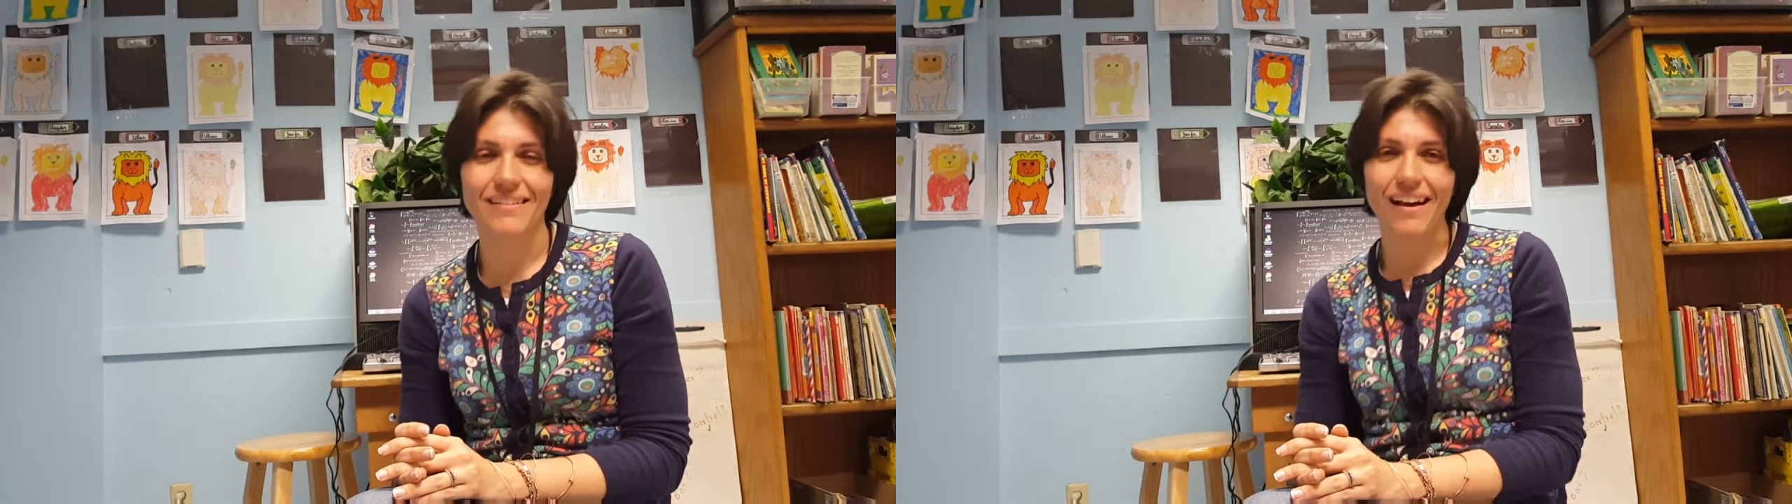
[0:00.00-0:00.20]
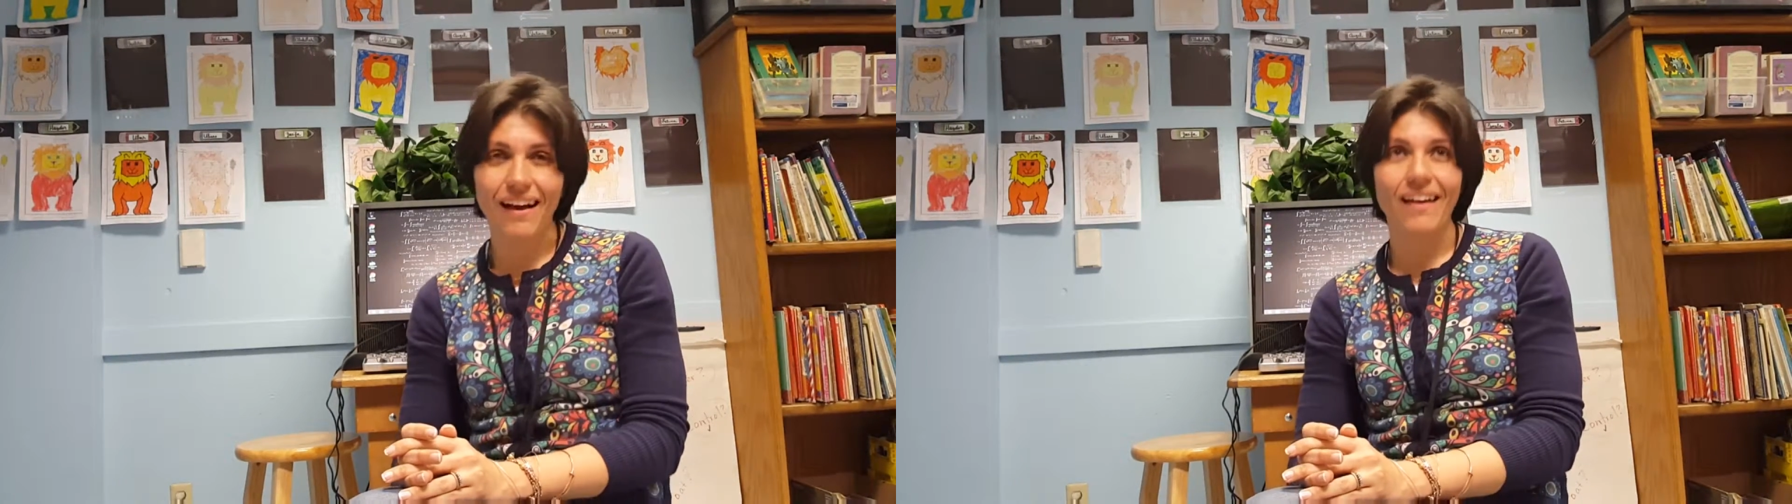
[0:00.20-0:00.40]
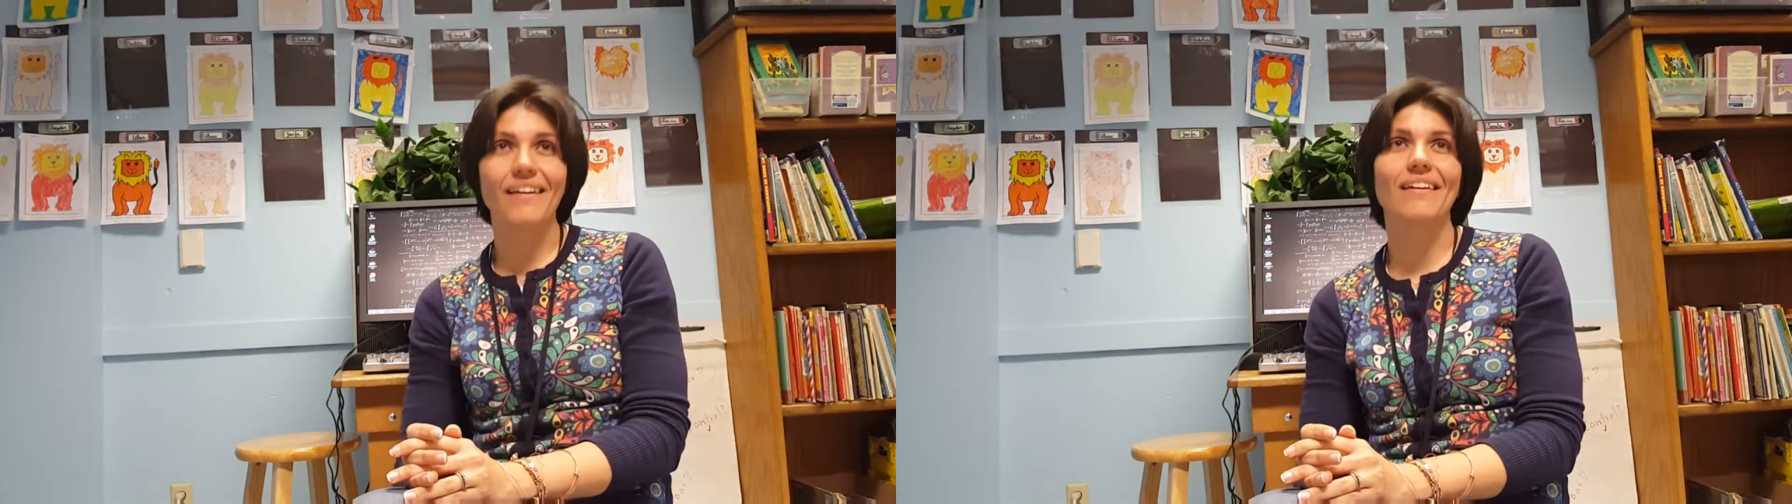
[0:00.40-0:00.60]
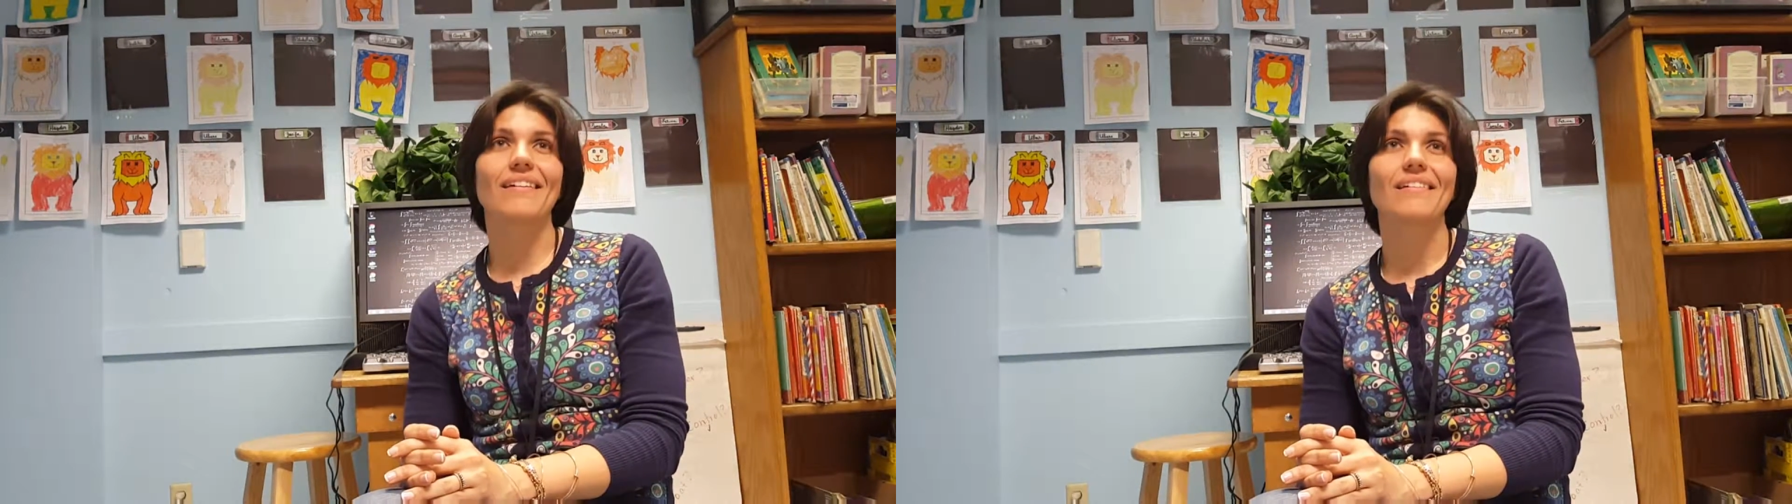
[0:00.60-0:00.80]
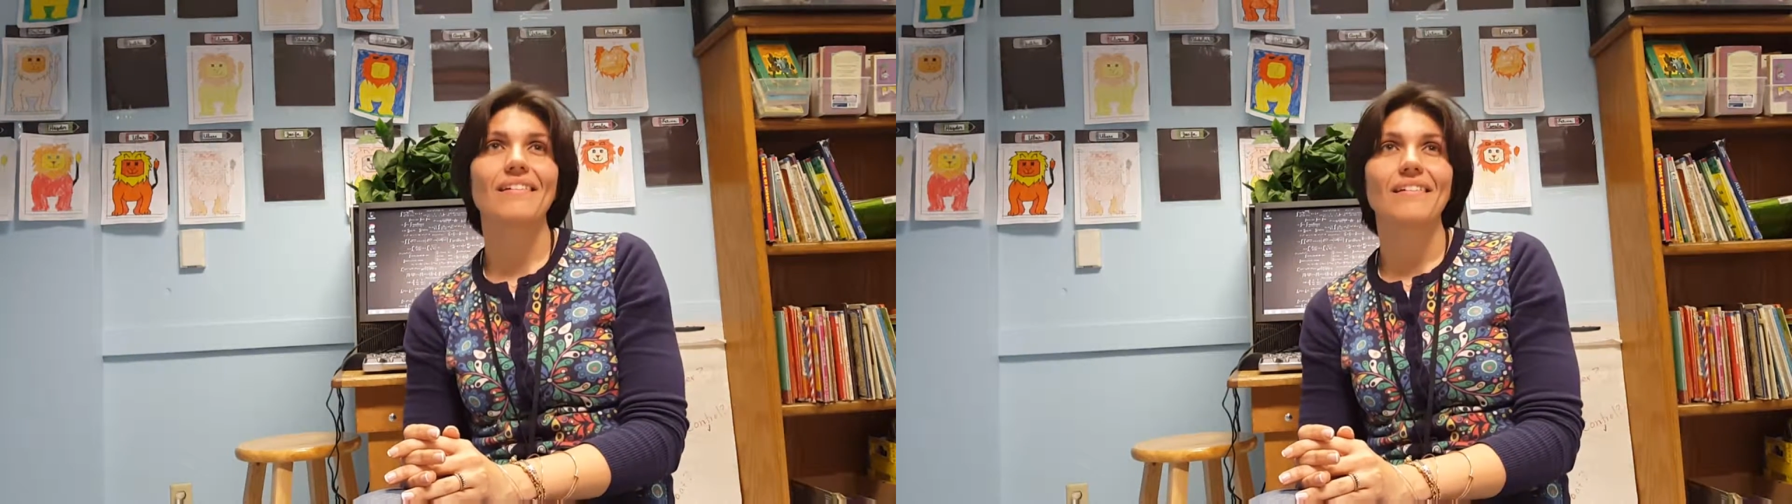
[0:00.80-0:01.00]
I
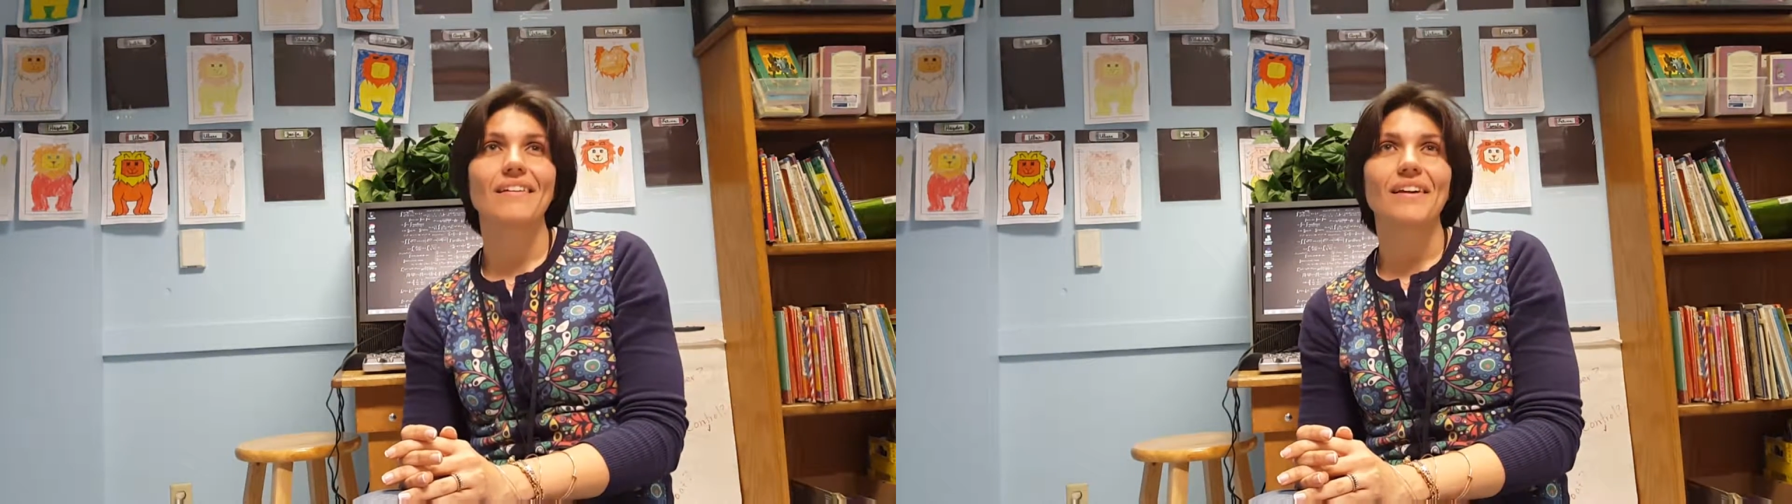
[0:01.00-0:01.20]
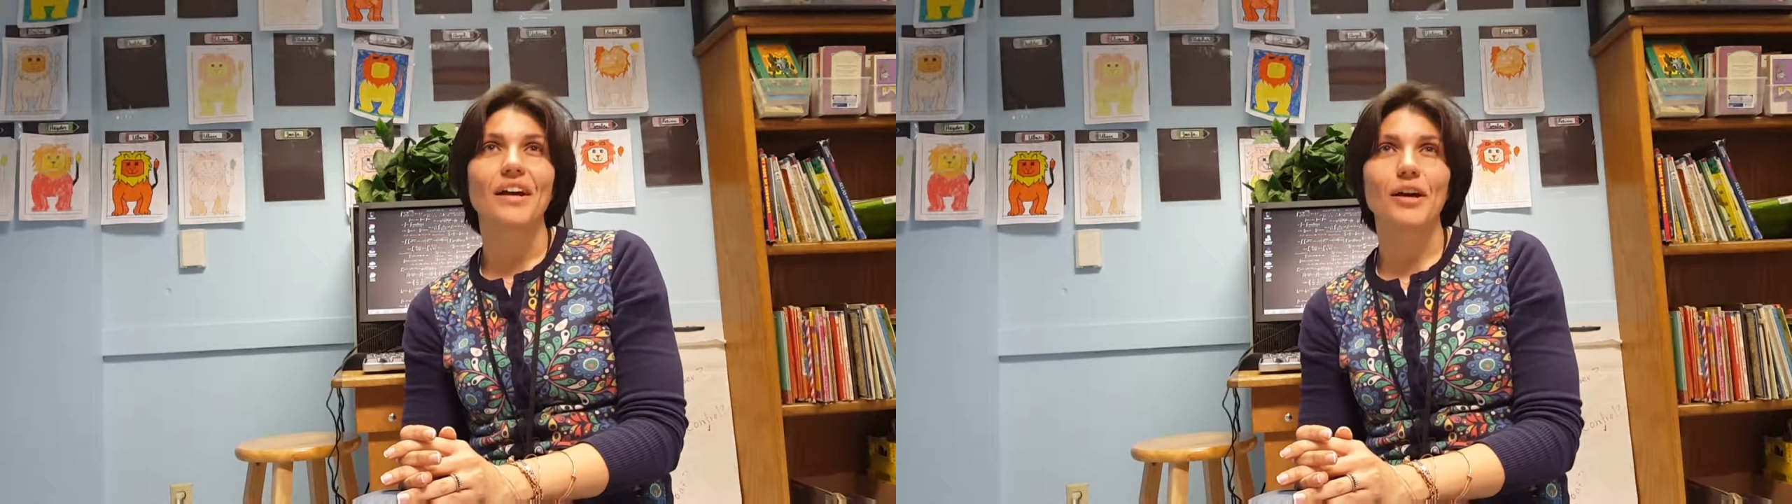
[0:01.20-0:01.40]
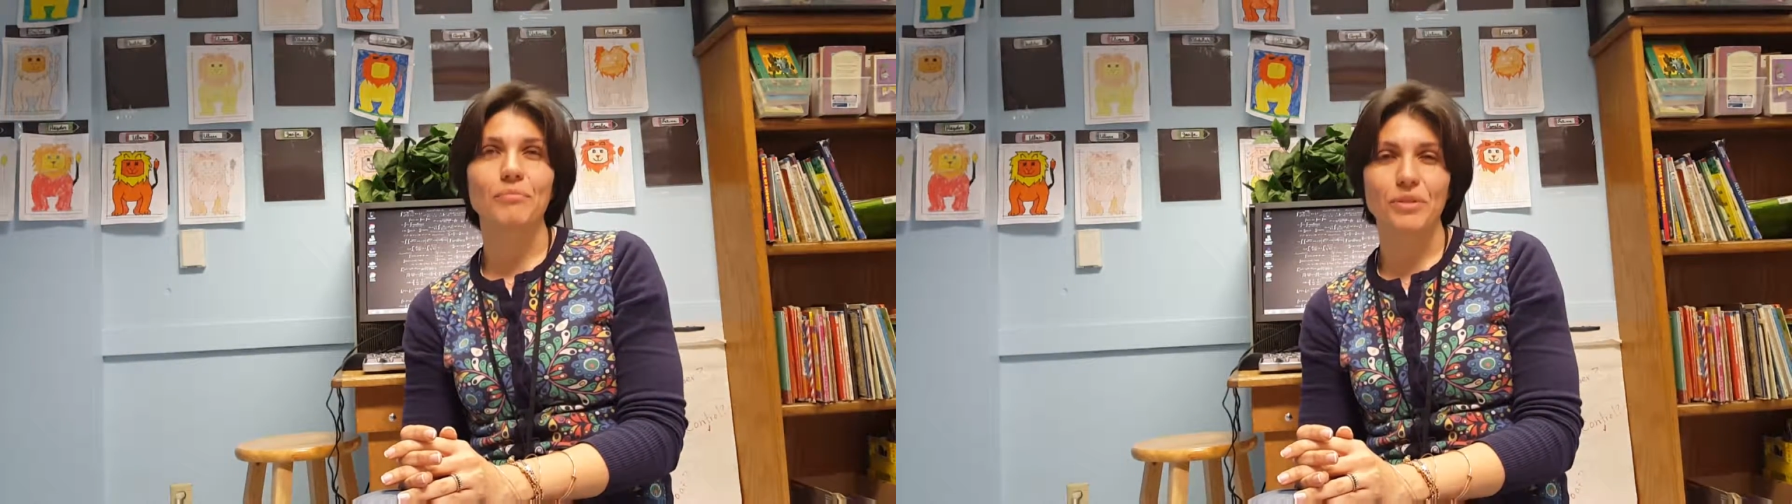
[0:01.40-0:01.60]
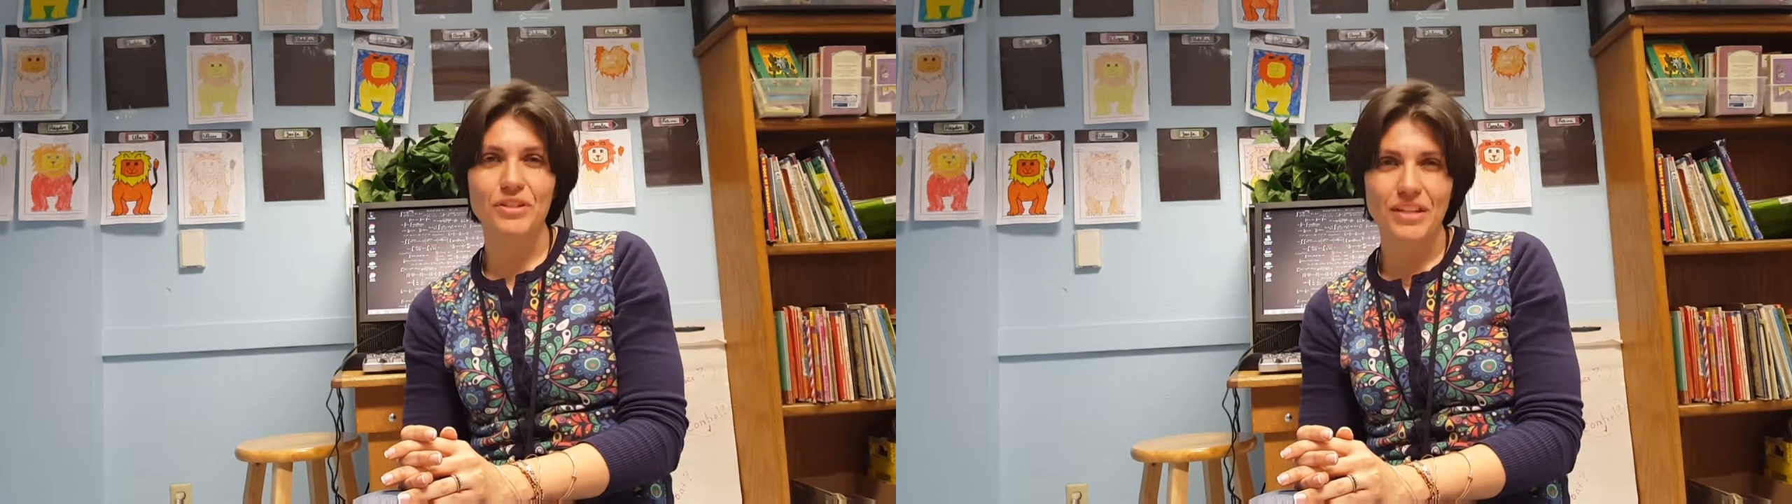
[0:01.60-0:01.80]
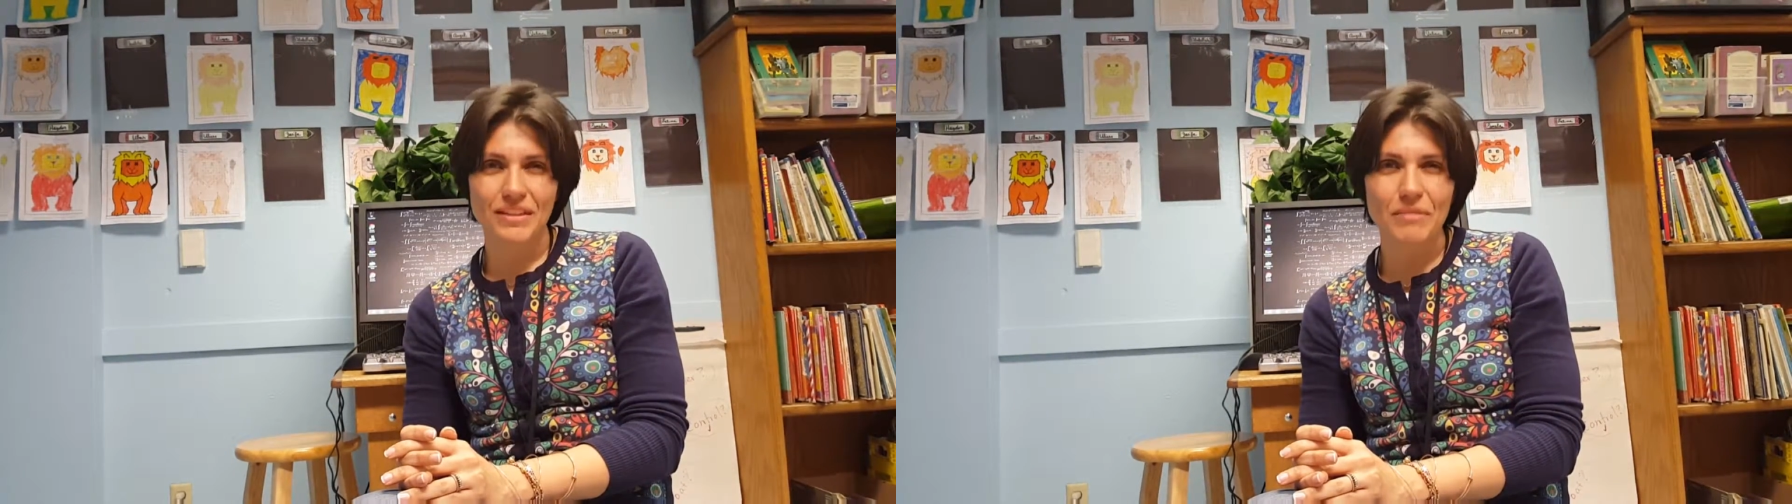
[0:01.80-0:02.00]
appreciate